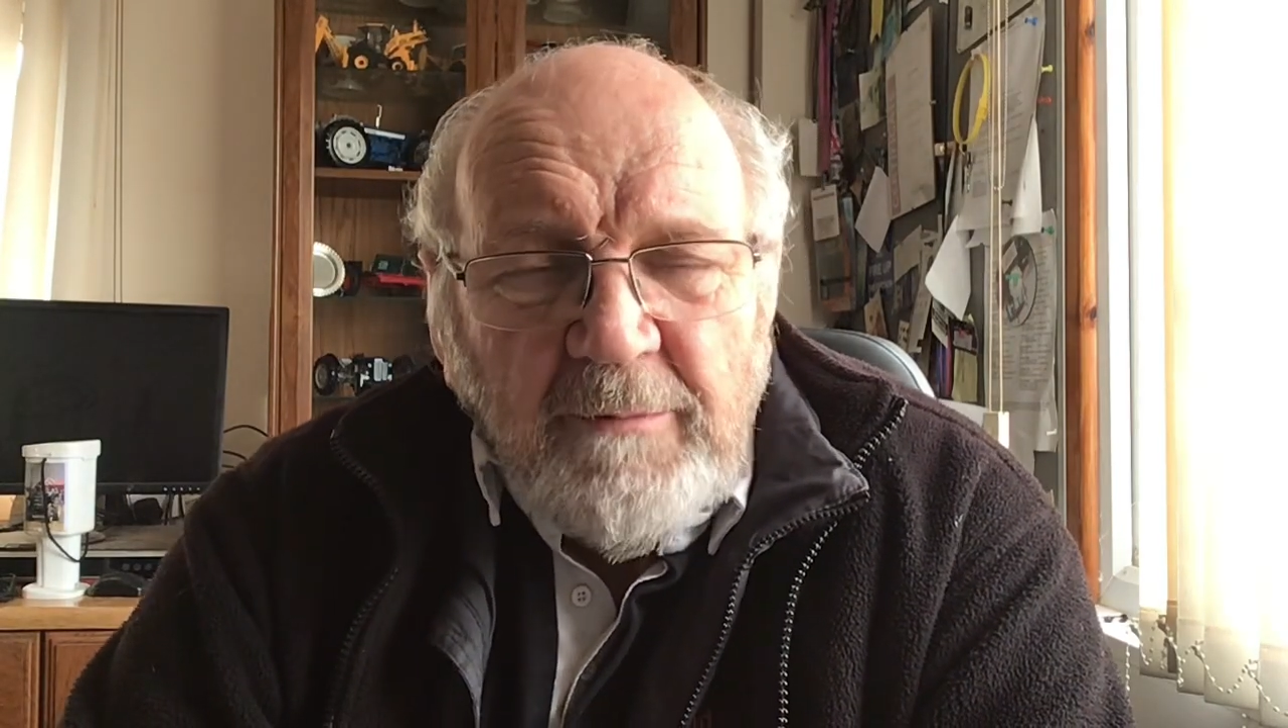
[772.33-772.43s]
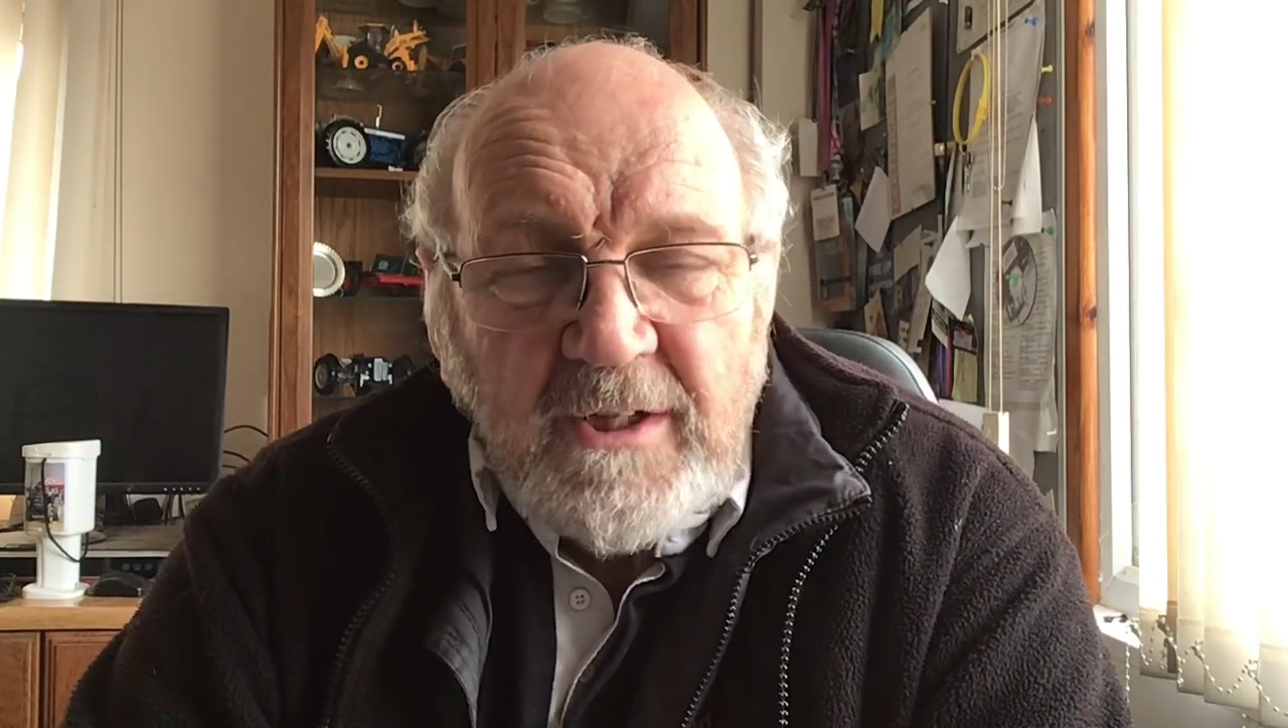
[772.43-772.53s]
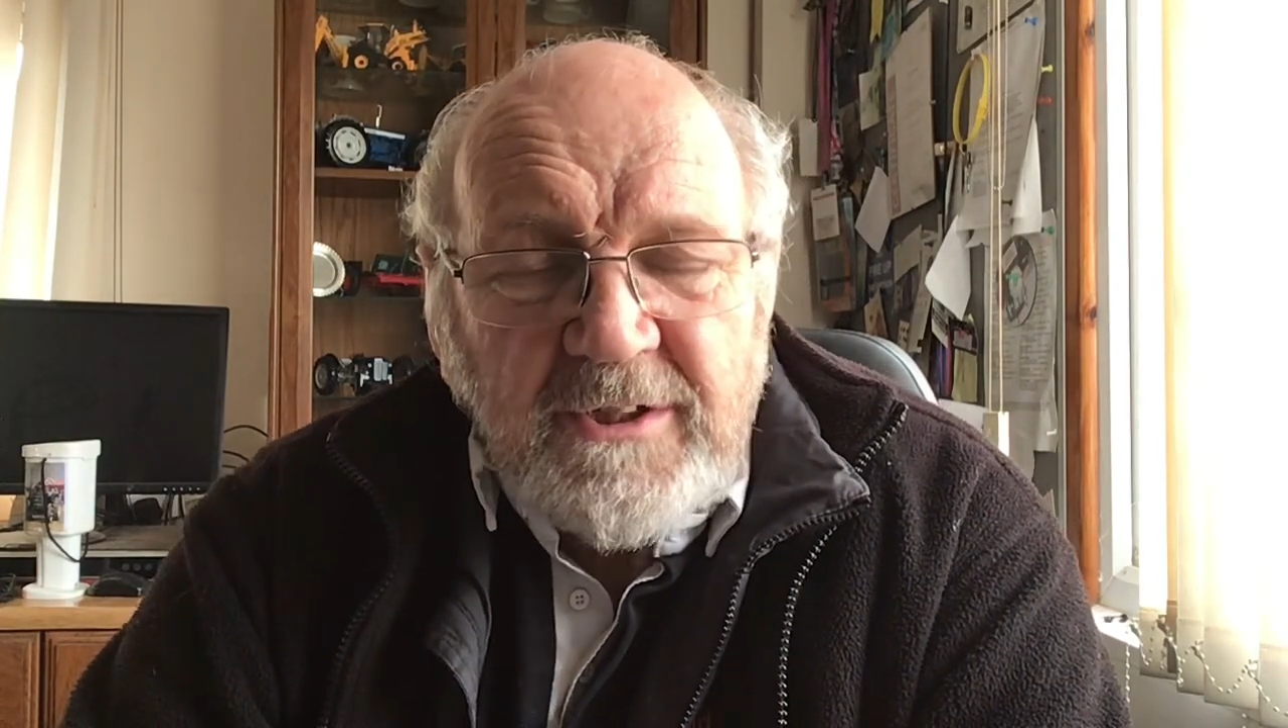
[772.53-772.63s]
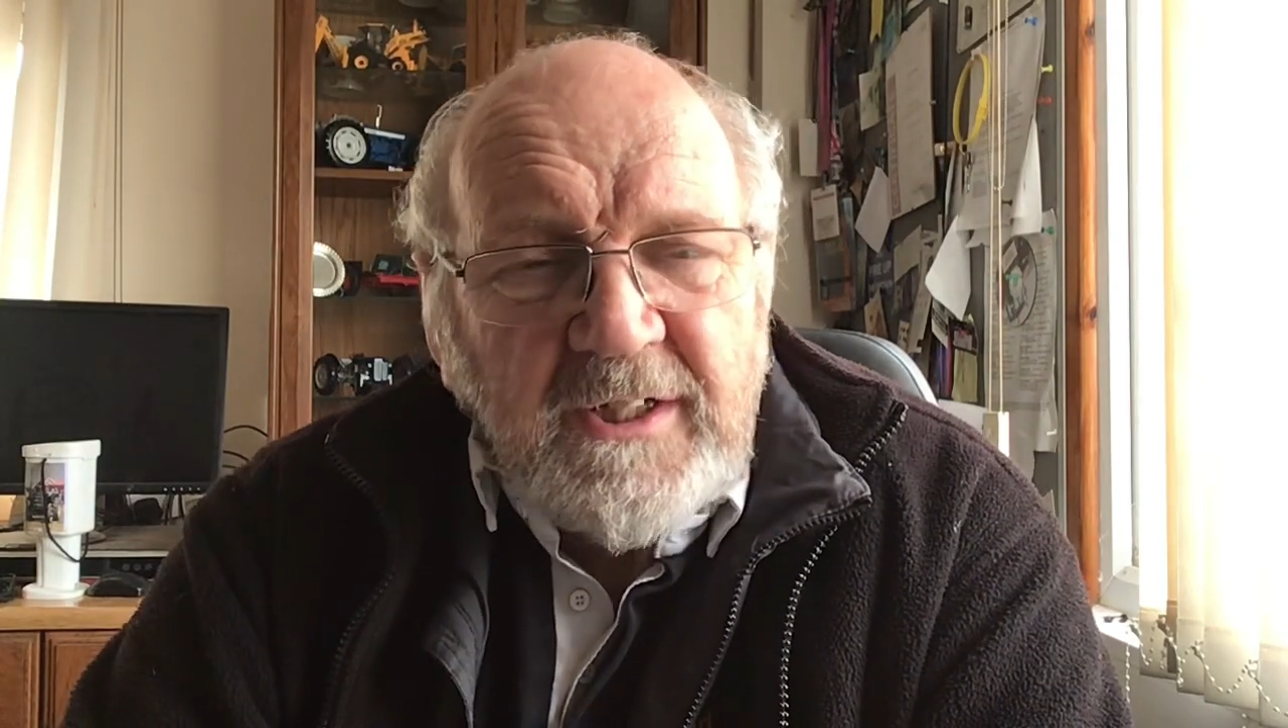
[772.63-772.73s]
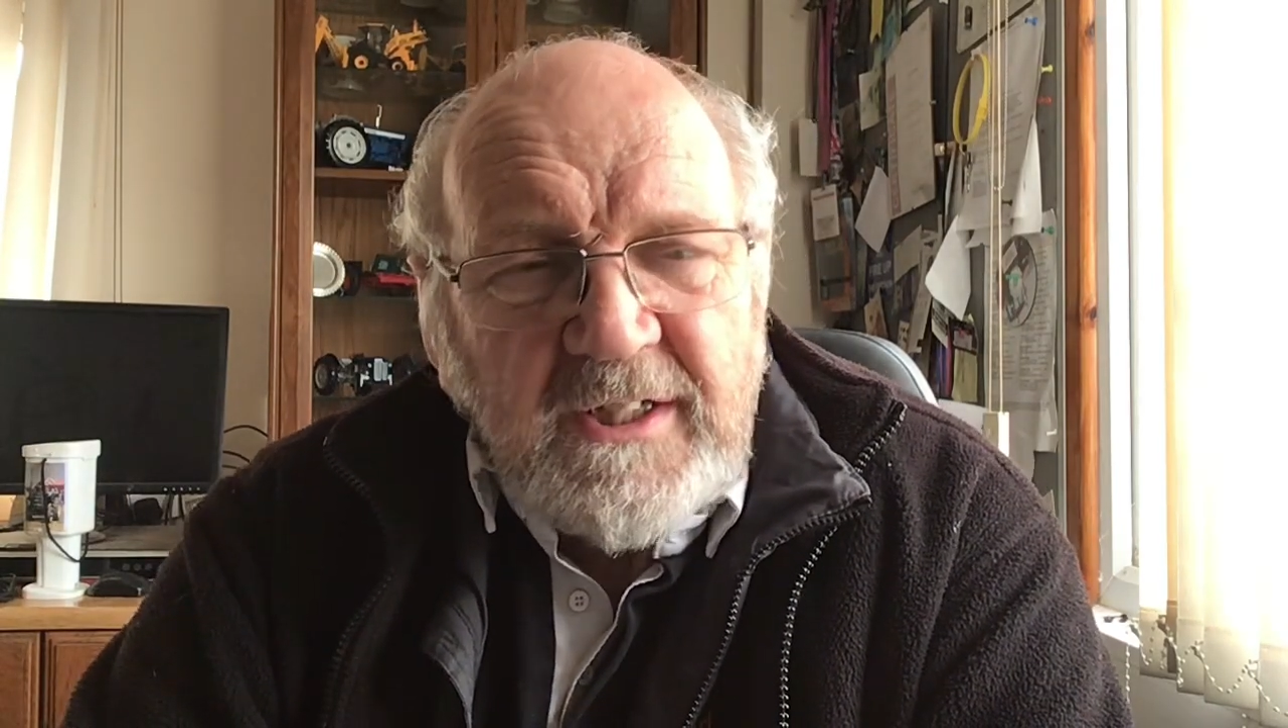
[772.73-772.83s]

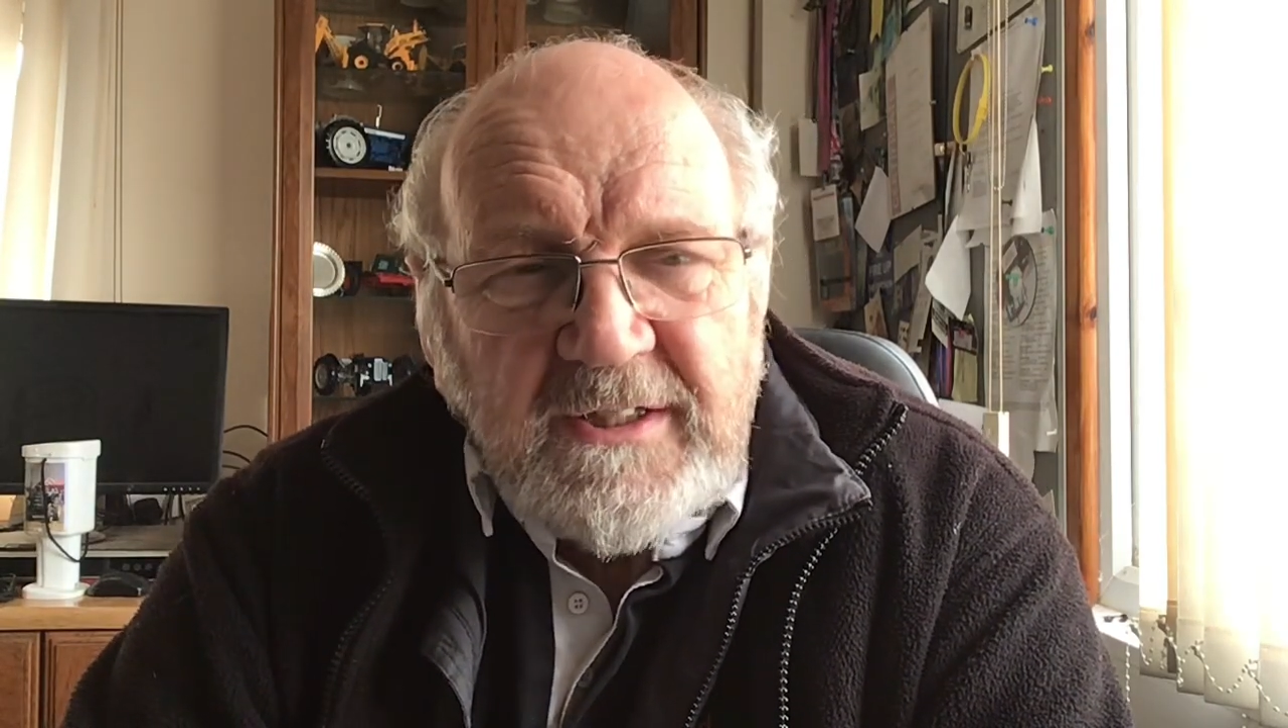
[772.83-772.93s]
imagine in its